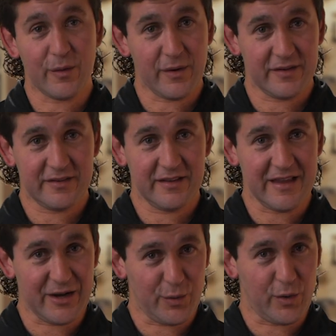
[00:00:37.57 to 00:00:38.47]
that want to see the
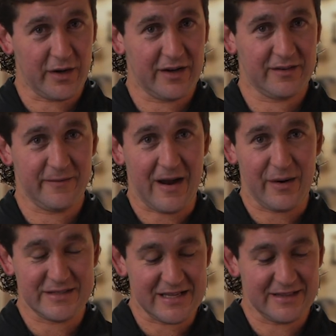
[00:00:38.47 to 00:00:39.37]
inner workings of how
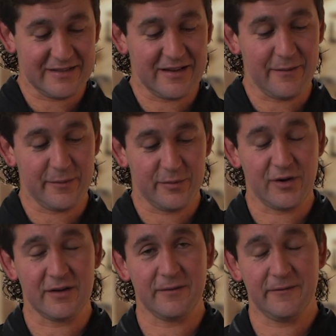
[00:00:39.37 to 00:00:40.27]
I set this up from
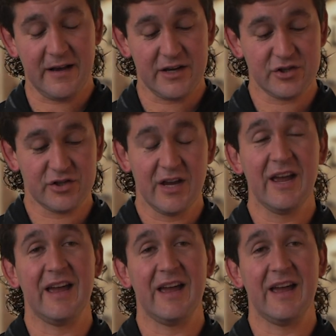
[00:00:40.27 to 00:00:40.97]
start to finish